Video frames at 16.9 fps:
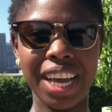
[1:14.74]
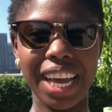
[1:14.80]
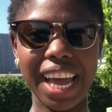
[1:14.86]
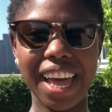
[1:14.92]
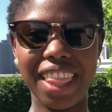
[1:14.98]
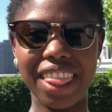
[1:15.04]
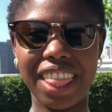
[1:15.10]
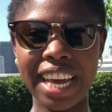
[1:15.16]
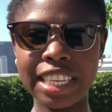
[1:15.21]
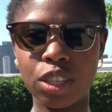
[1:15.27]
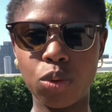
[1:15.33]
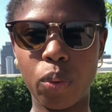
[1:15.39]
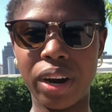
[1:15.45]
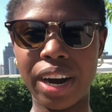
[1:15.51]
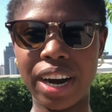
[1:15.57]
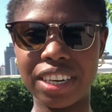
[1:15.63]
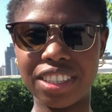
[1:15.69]
And
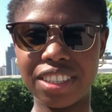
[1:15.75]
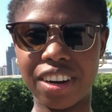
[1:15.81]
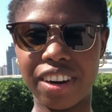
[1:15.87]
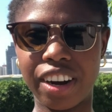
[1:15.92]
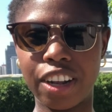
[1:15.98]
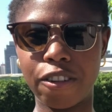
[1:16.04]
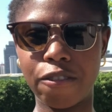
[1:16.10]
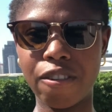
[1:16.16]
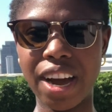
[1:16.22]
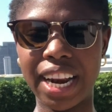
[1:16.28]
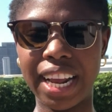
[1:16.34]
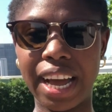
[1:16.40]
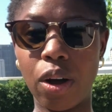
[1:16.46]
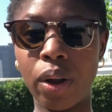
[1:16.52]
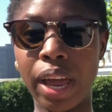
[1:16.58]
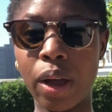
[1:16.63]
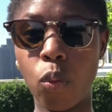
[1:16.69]
that's where I started finding
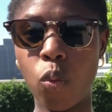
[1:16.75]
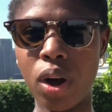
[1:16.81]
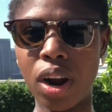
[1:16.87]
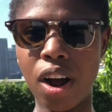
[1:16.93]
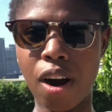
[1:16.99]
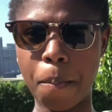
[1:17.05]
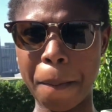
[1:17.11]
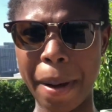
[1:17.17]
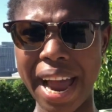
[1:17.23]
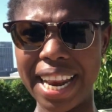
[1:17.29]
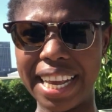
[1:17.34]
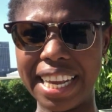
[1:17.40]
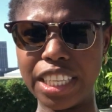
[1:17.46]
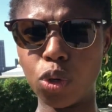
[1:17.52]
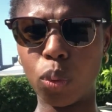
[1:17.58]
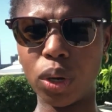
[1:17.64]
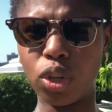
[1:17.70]
out like, what are my
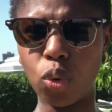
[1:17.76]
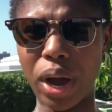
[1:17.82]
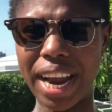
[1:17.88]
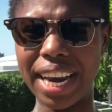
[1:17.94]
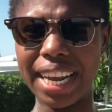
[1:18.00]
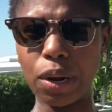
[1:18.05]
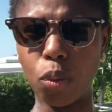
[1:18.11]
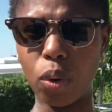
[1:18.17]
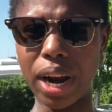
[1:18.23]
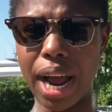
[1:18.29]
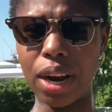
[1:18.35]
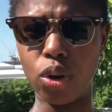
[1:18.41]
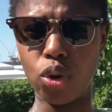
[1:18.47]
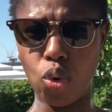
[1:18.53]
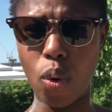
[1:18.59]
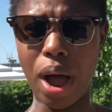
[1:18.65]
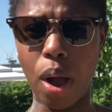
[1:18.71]
needs, what do I need, what
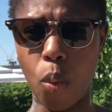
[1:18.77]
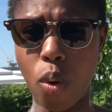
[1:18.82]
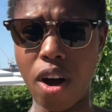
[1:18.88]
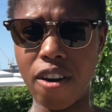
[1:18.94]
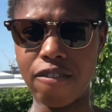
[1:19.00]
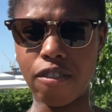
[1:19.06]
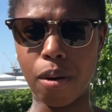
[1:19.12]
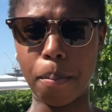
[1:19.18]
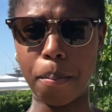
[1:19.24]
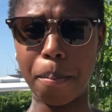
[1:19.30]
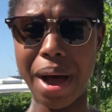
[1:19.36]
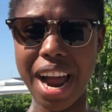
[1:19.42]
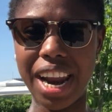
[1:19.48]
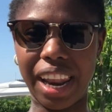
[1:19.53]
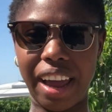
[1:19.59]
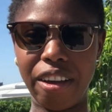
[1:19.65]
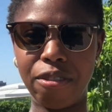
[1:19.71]
do I want from
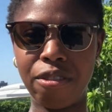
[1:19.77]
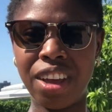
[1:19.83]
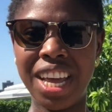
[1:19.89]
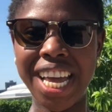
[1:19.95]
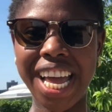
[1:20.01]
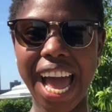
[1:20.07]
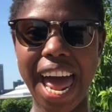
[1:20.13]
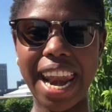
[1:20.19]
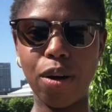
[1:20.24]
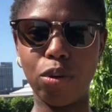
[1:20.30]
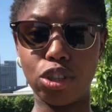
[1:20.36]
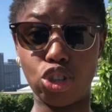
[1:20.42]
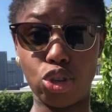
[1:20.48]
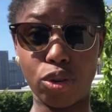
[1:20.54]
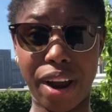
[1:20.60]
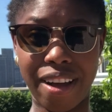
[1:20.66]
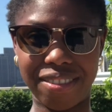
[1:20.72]
my life. And that
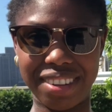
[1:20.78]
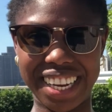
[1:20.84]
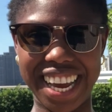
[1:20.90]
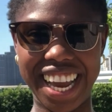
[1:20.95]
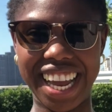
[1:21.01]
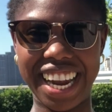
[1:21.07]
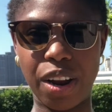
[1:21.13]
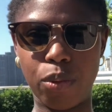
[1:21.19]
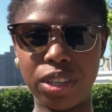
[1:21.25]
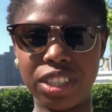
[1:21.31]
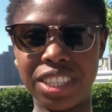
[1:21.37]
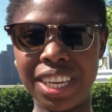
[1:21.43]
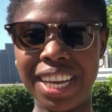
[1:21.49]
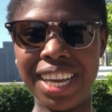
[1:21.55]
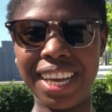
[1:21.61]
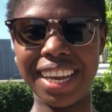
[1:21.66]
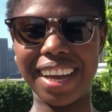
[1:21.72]
was traveling, and it was
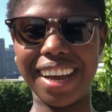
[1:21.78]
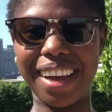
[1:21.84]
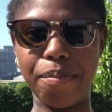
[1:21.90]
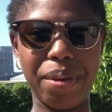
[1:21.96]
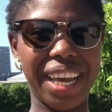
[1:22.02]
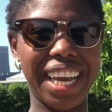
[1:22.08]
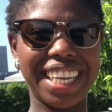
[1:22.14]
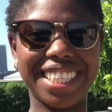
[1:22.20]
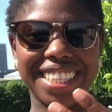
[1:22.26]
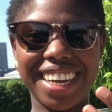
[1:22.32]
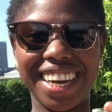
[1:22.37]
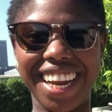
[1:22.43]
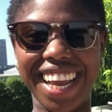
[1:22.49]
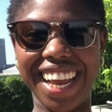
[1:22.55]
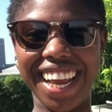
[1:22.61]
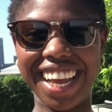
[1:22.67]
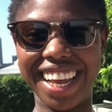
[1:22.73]
being in
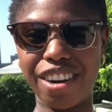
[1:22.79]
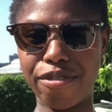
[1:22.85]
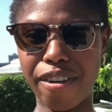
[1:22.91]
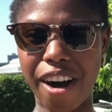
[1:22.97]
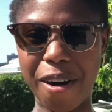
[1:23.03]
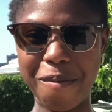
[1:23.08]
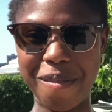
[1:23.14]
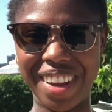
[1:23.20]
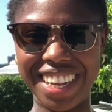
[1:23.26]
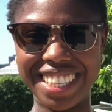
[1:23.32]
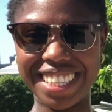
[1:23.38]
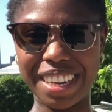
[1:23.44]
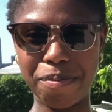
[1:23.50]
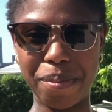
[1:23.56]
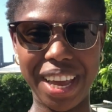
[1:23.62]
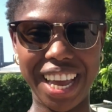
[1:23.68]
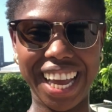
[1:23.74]
sunny
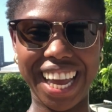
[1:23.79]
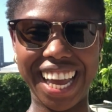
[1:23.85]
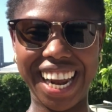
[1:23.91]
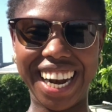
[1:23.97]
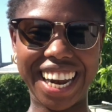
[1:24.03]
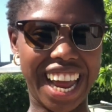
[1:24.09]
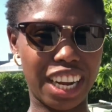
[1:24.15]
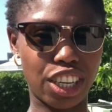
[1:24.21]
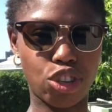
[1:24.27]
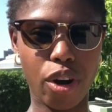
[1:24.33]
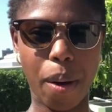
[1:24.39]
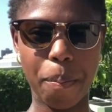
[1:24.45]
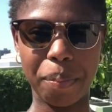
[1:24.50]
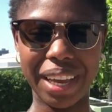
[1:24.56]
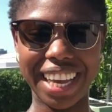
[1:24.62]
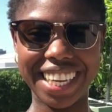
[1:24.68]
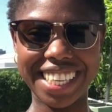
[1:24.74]
environments and being in like
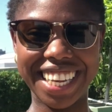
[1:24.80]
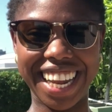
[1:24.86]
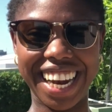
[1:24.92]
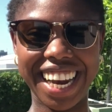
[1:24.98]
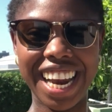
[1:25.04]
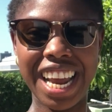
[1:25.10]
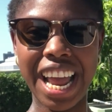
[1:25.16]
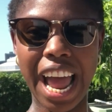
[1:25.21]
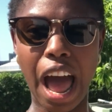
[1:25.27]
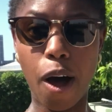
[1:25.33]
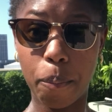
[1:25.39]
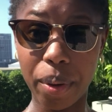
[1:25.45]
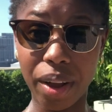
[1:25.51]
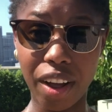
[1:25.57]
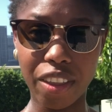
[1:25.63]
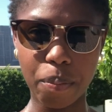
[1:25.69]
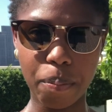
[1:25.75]
tropics and
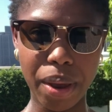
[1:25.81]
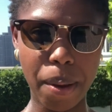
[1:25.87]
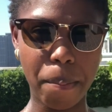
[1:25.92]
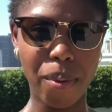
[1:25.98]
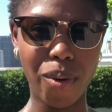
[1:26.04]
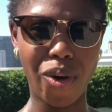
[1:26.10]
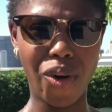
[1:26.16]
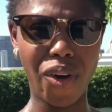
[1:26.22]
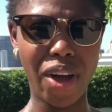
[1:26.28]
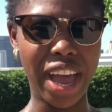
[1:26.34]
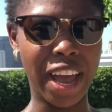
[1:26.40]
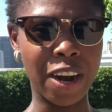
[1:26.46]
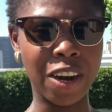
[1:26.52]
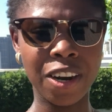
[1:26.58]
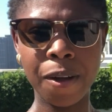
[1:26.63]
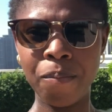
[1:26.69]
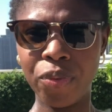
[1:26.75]
helping other people
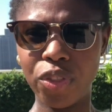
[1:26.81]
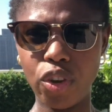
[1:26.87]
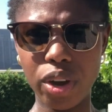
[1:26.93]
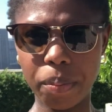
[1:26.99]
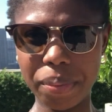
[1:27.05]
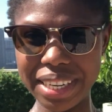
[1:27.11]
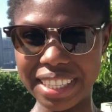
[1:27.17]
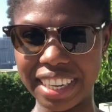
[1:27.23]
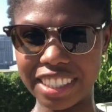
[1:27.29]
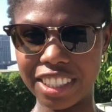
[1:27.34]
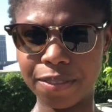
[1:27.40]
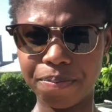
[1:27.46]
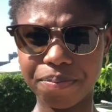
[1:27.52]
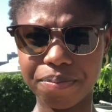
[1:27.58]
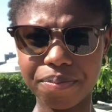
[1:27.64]
and doing business.